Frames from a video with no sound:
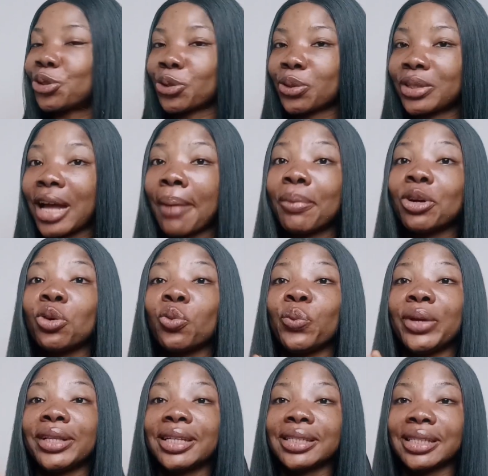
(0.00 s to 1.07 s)
I'm gonna wig
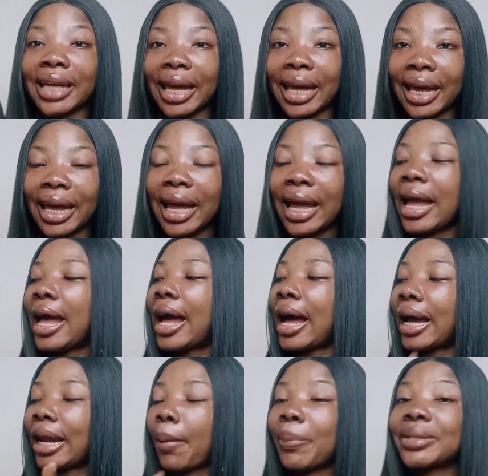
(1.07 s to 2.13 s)
this hair, and I'll
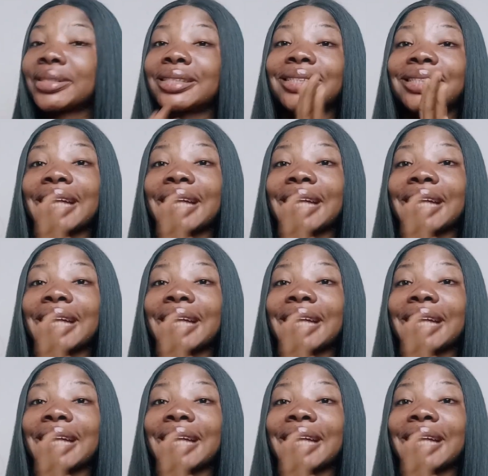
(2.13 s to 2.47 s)
be styling